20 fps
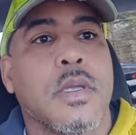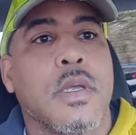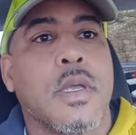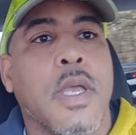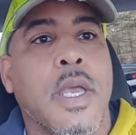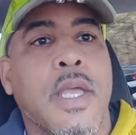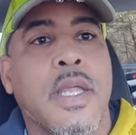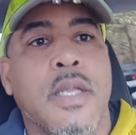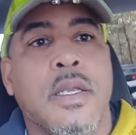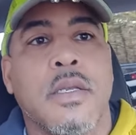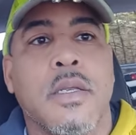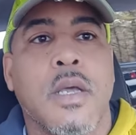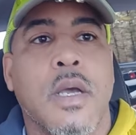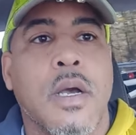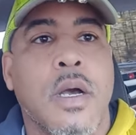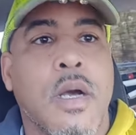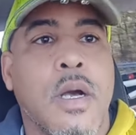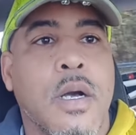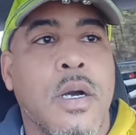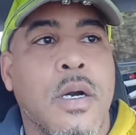and
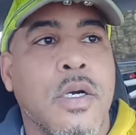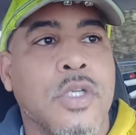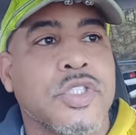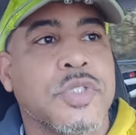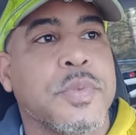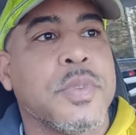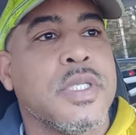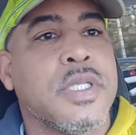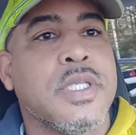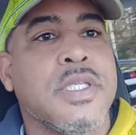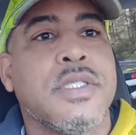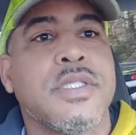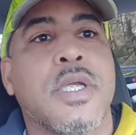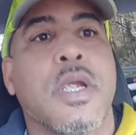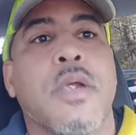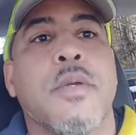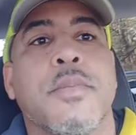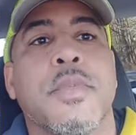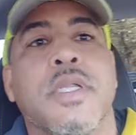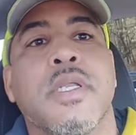ultimately
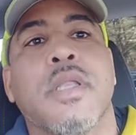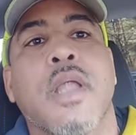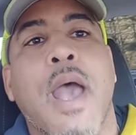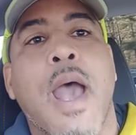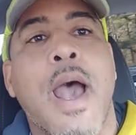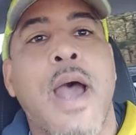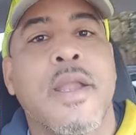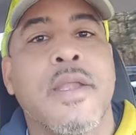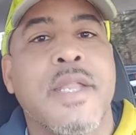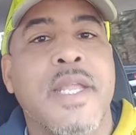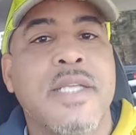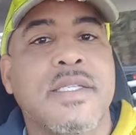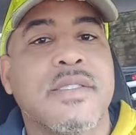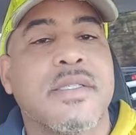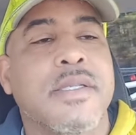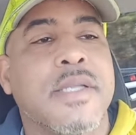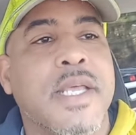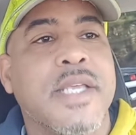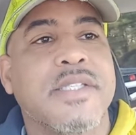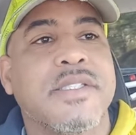determine our
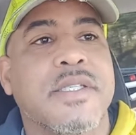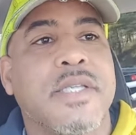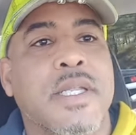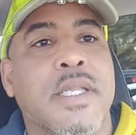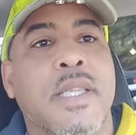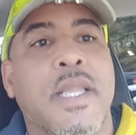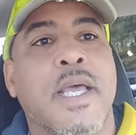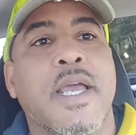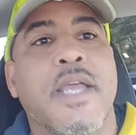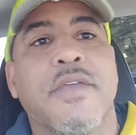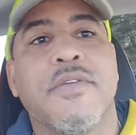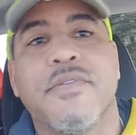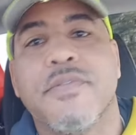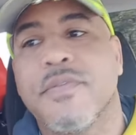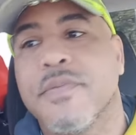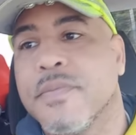destination in life